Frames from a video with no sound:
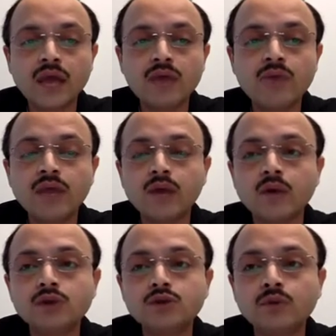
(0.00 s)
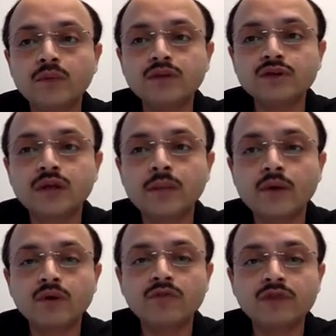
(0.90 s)
and we can also measure the
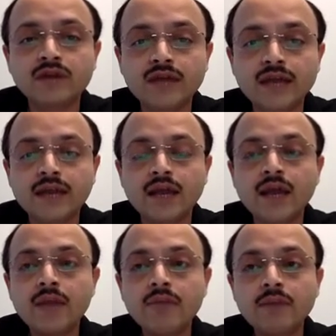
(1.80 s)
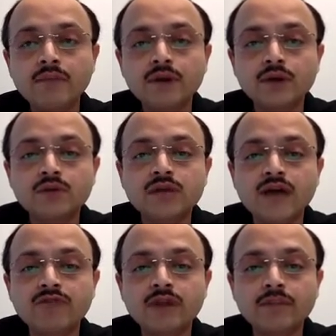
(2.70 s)
amount of the DNA being produced
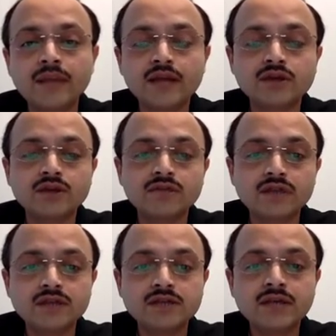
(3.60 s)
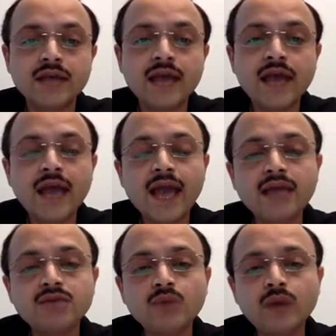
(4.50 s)
after application of these.
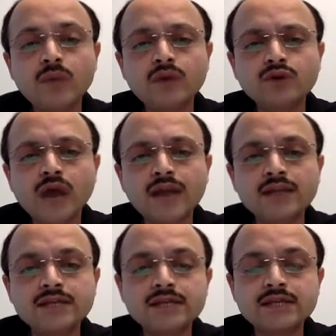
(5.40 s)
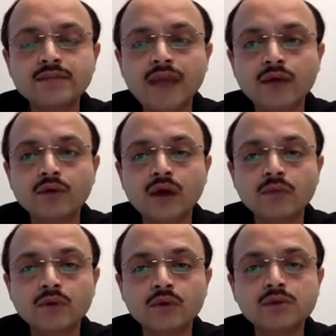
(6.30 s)
And when we tried the 60
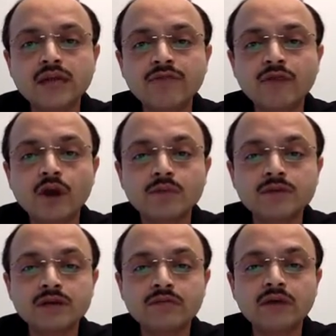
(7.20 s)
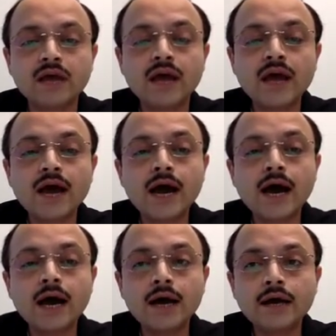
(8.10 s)
microgram dose, we observed
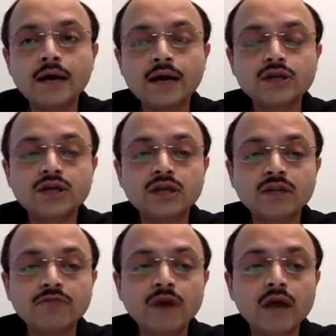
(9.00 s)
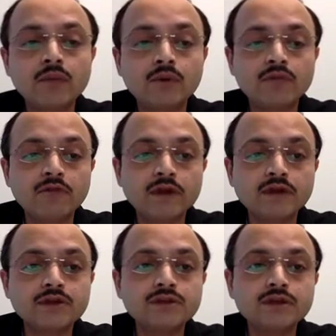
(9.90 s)
reduction in the fungal
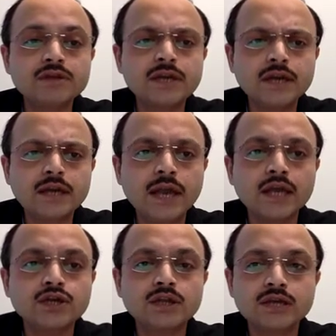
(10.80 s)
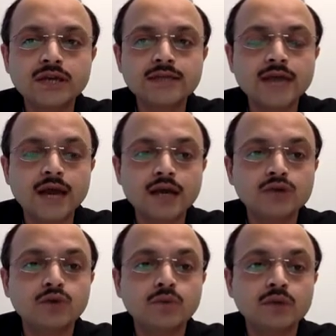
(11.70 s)
proliferation. So it's an indication the
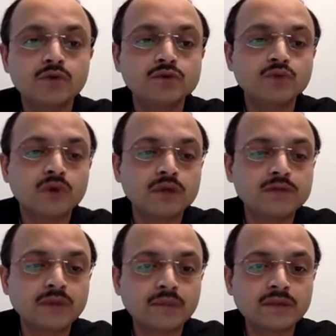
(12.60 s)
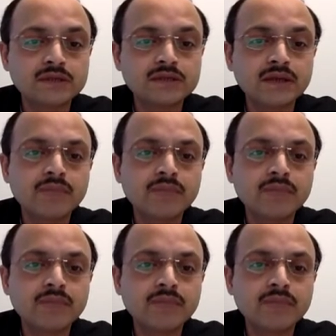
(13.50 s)
dsRNAs could be used for this purpose.